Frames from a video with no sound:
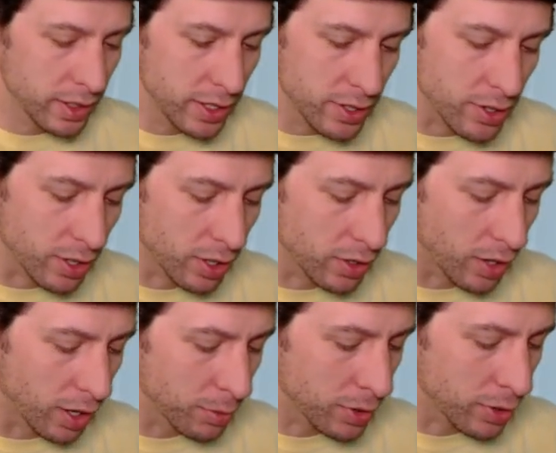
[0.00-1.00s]
His or her
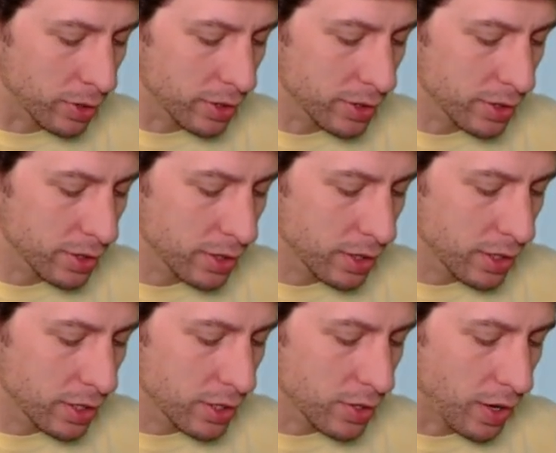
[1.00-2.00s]
arm, of course.
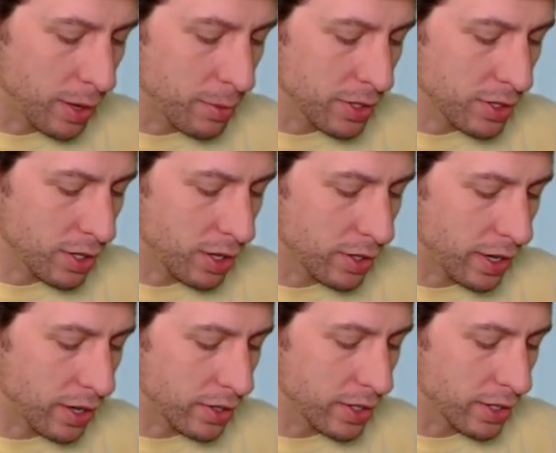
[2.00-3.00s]
So I'm going to start
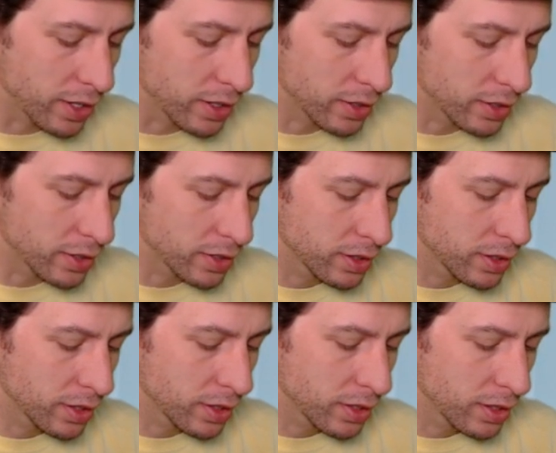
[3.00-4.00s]
down here,
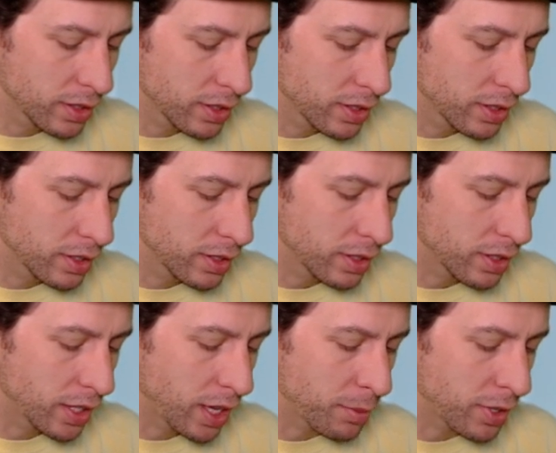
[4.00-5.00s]

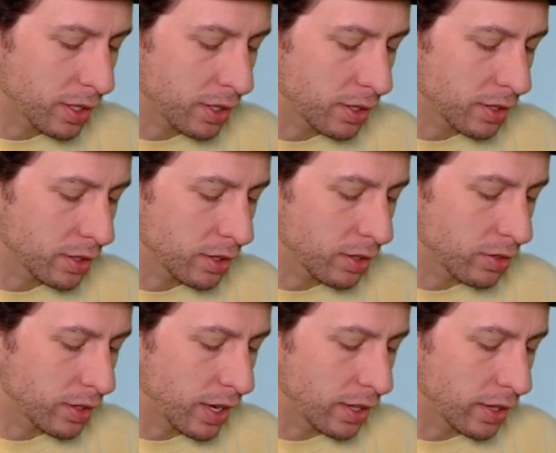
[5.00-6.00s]
and I'm going to go
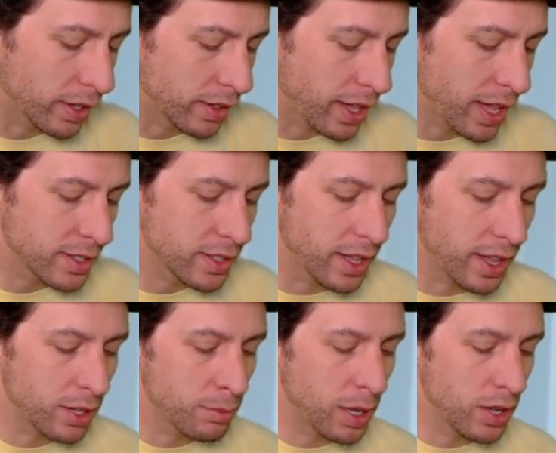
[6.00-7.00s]
down like that to the
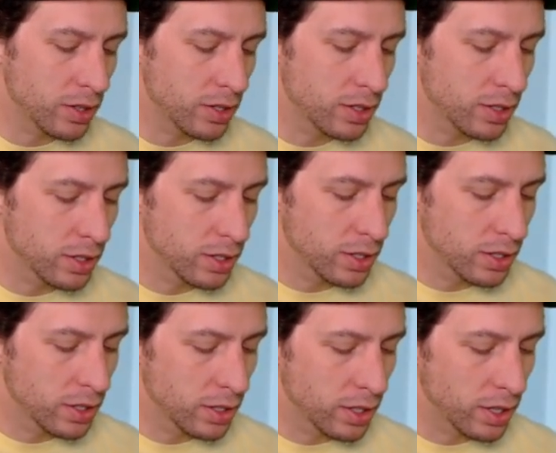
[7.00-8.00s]
elbow,
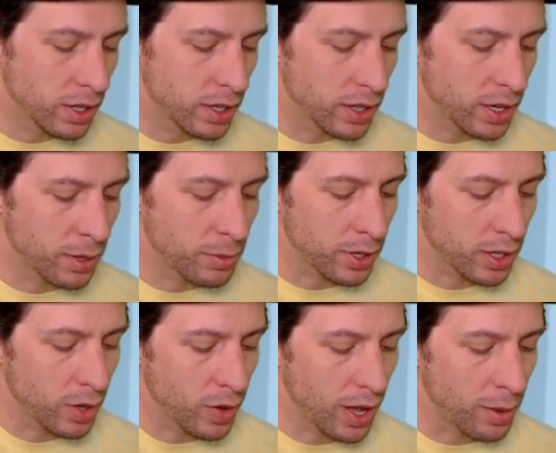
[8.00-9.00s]
and then I'm going to
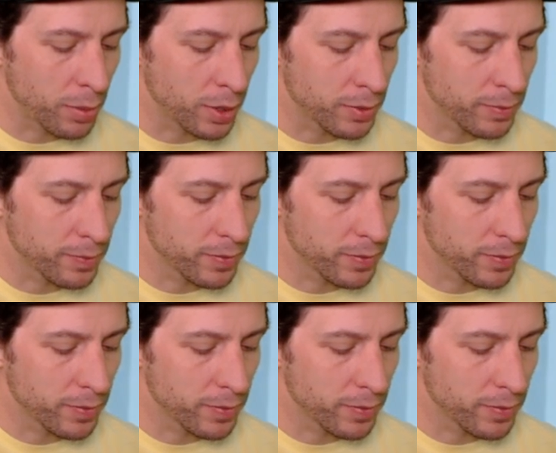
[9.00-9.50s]
go up.